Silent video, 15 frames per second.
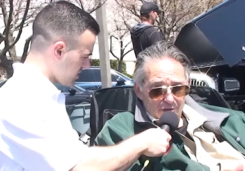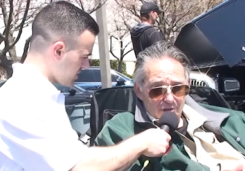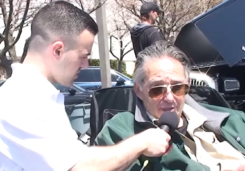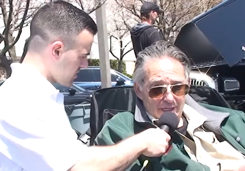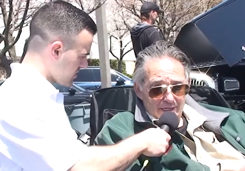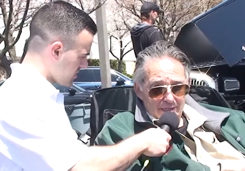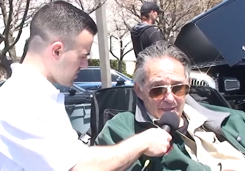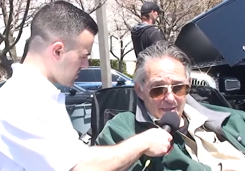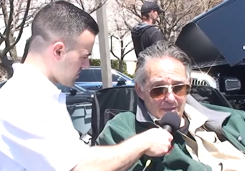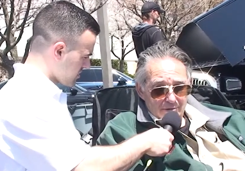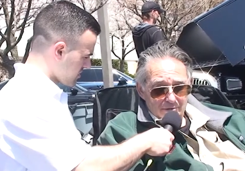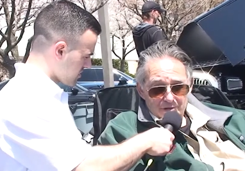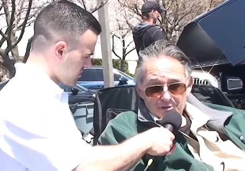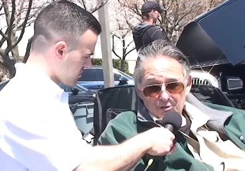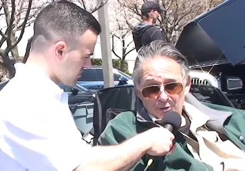Speaker 1: look like
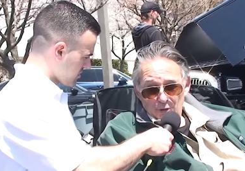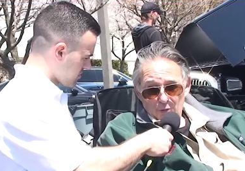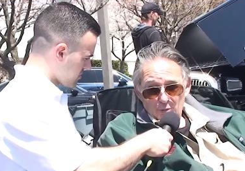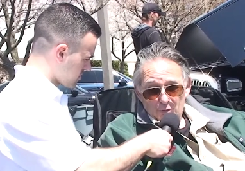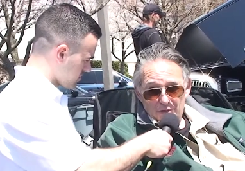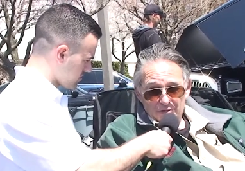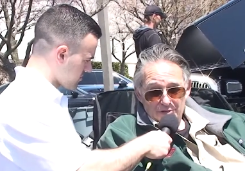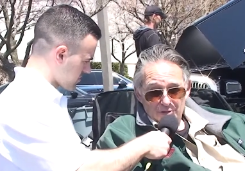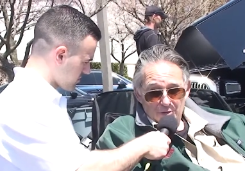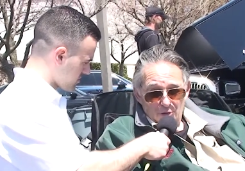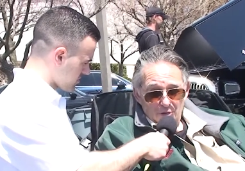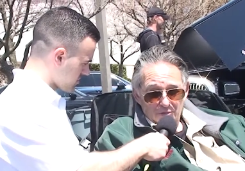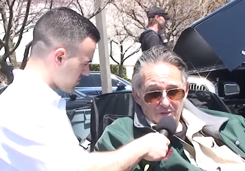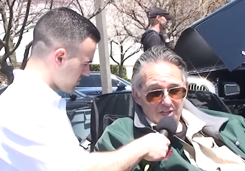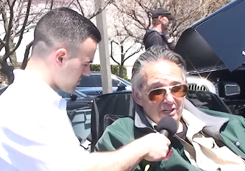original old ones. They're
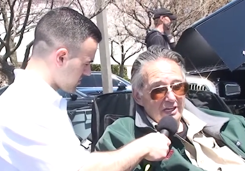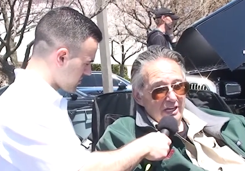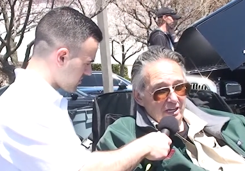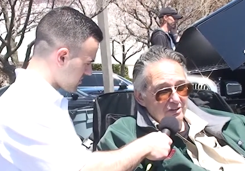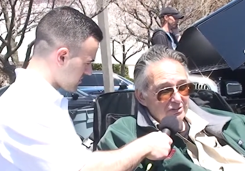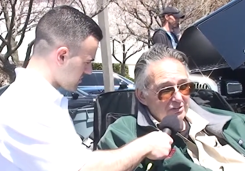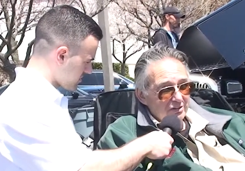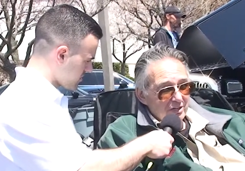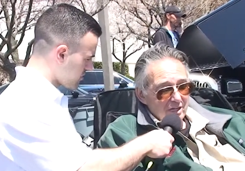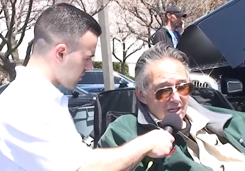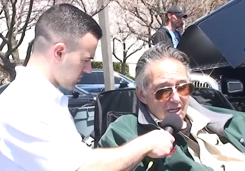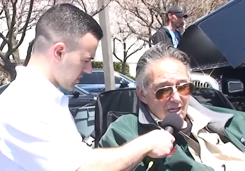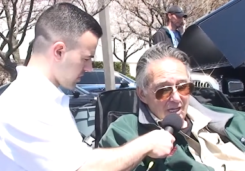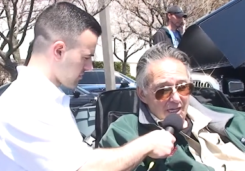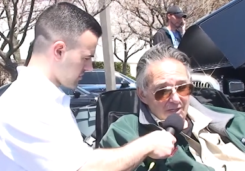called Vintiques,
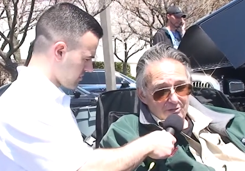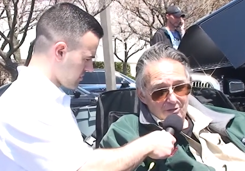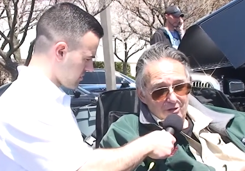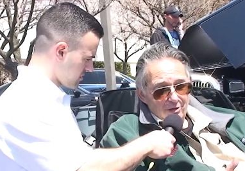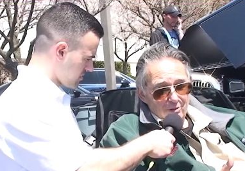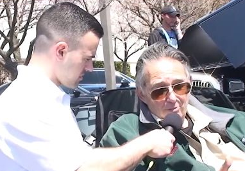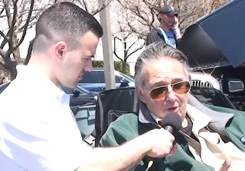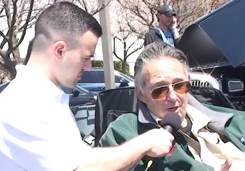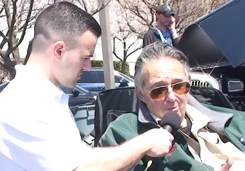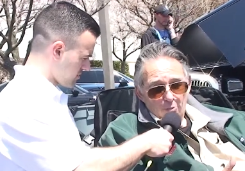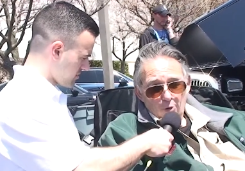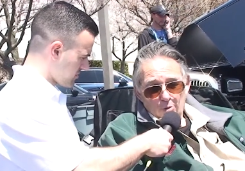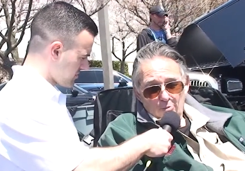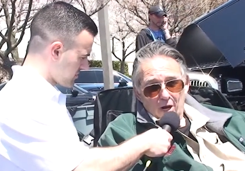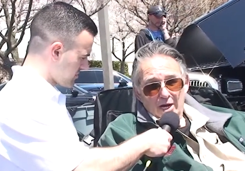and so you can buy
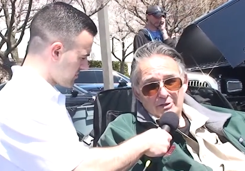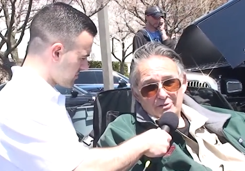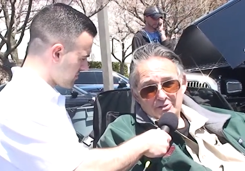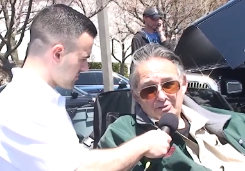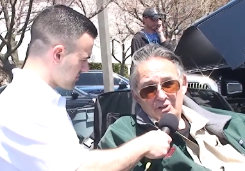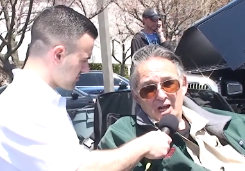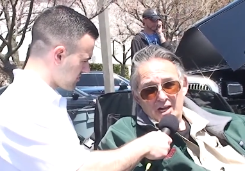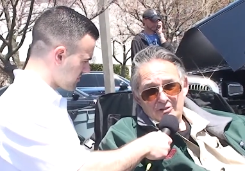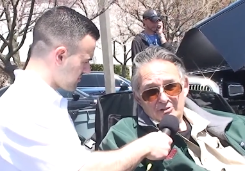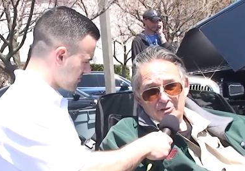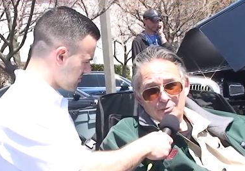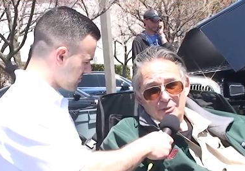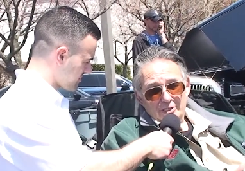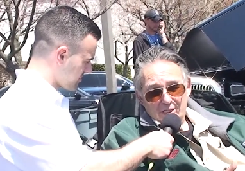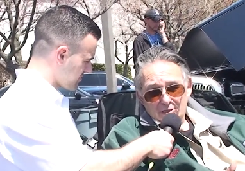more modern
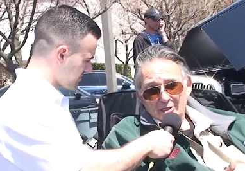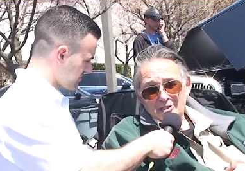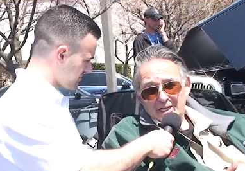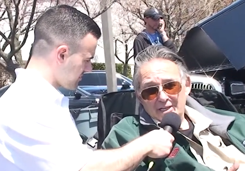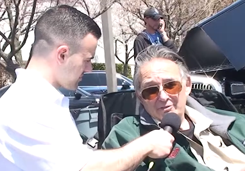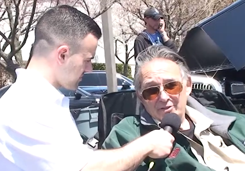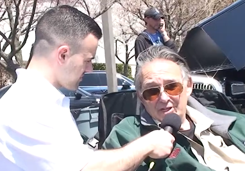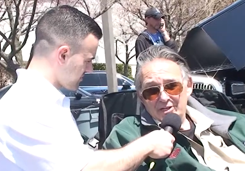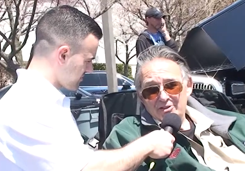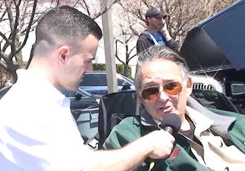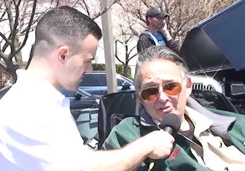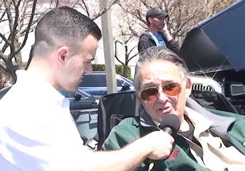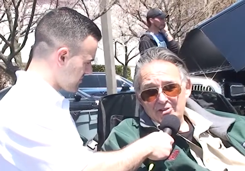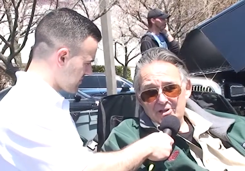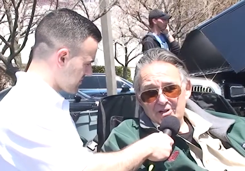sizes, but they look like
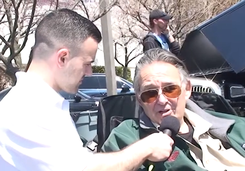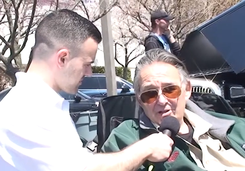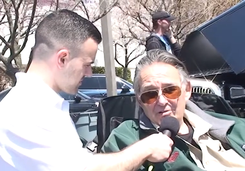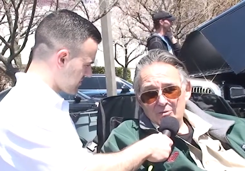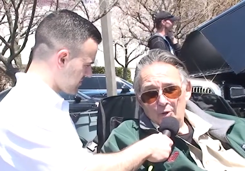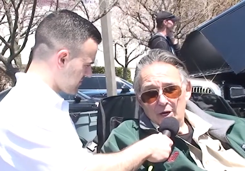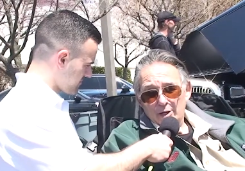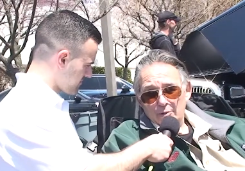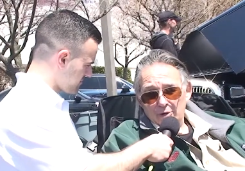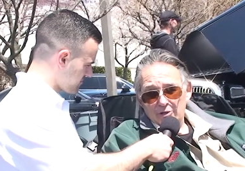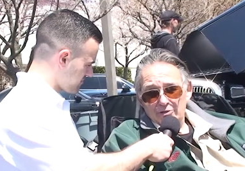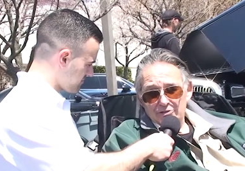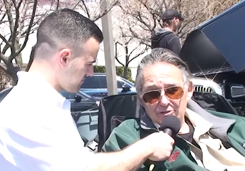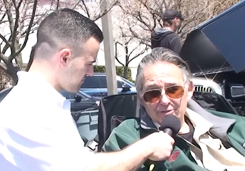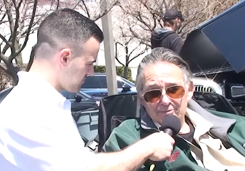vintage
Speaker 2: uh, wire
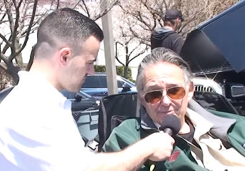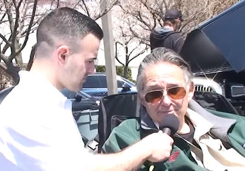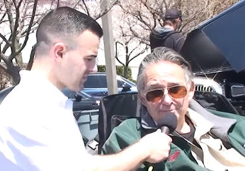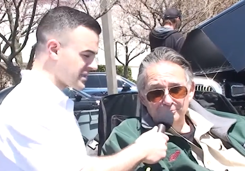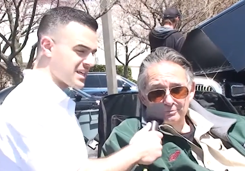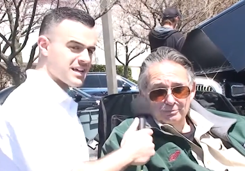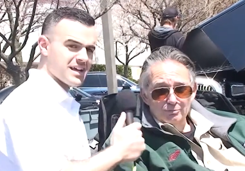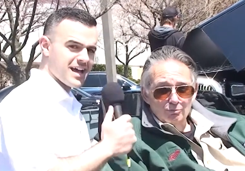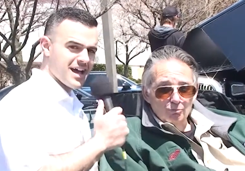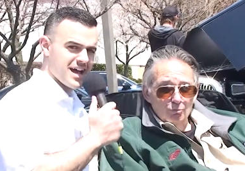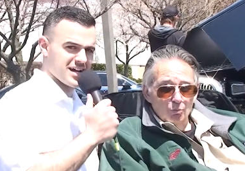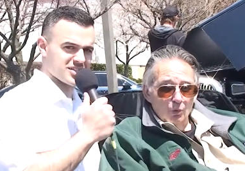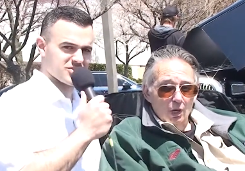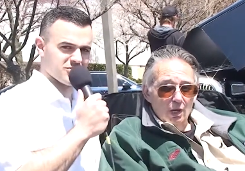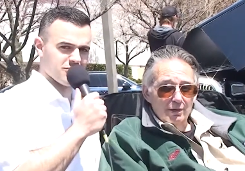wheels.
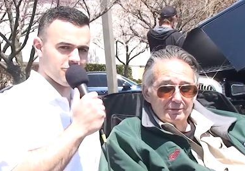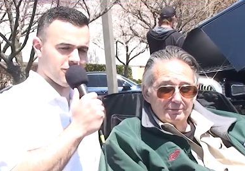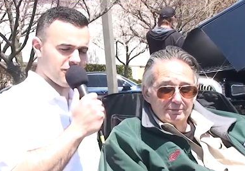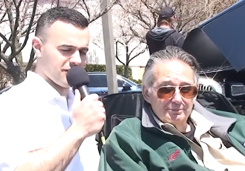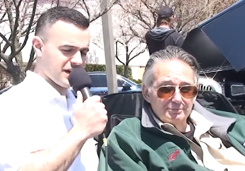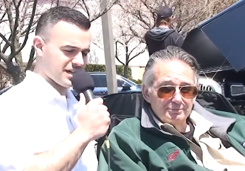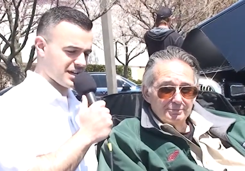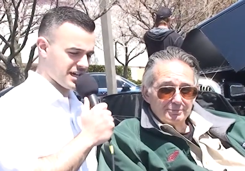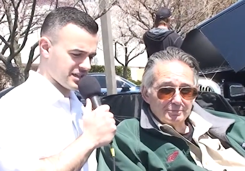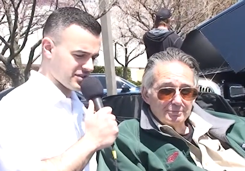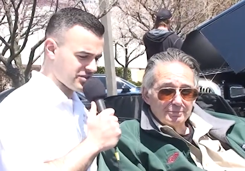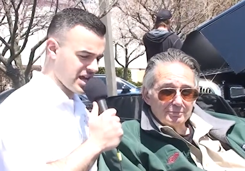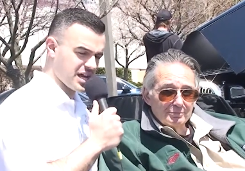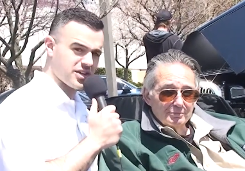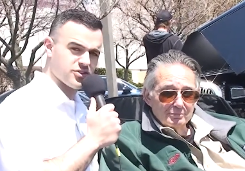Excellent. Well, again,
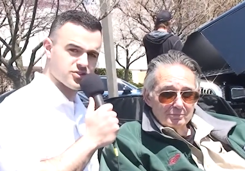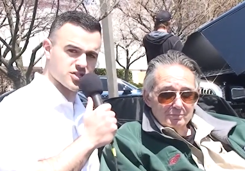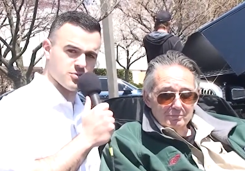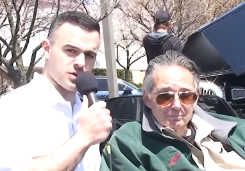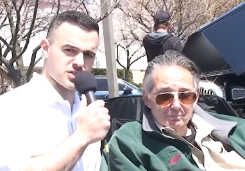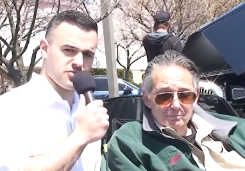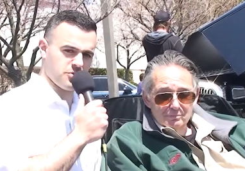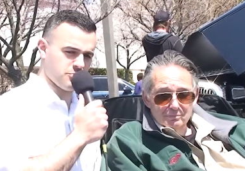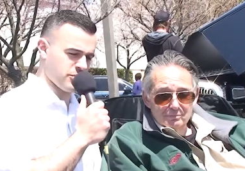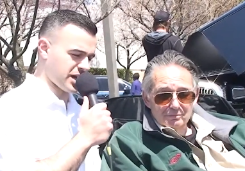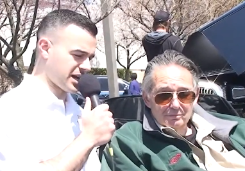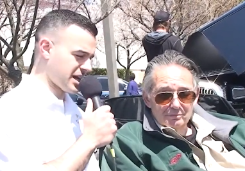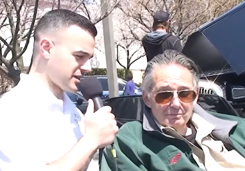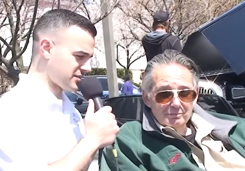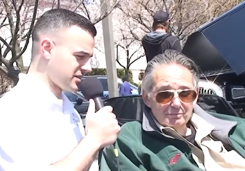thank you so much for
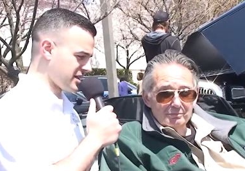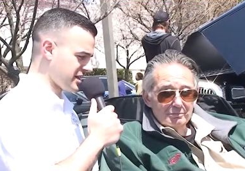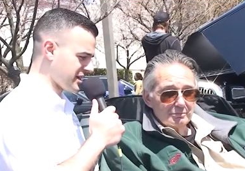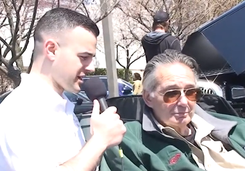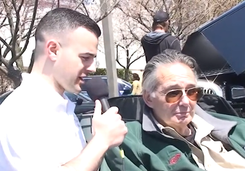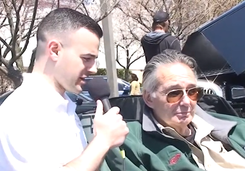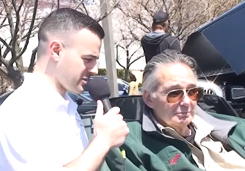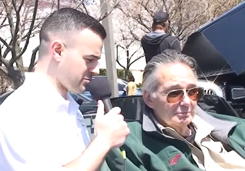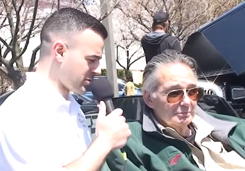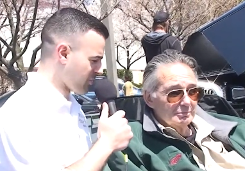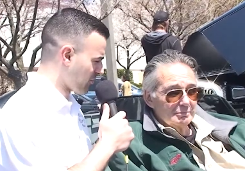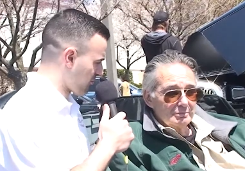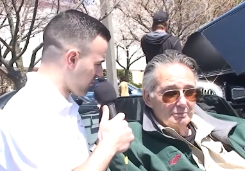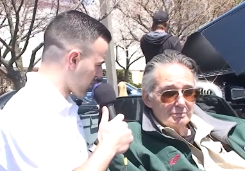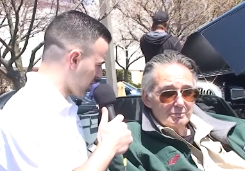bringing out the uh, the
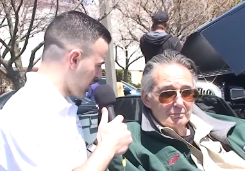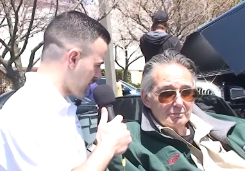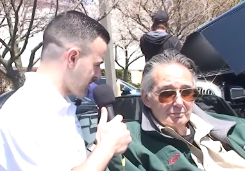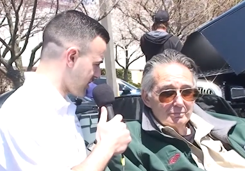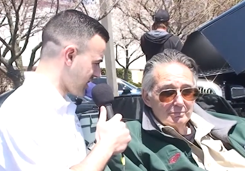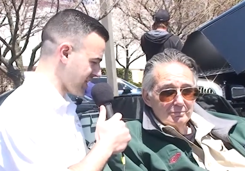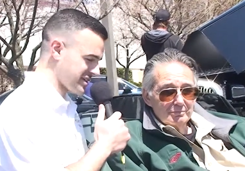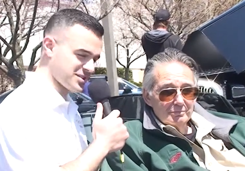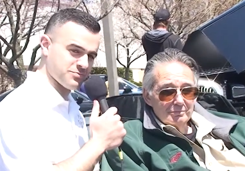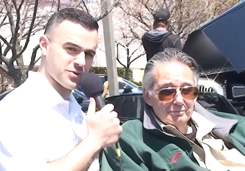beautiful car today. It's a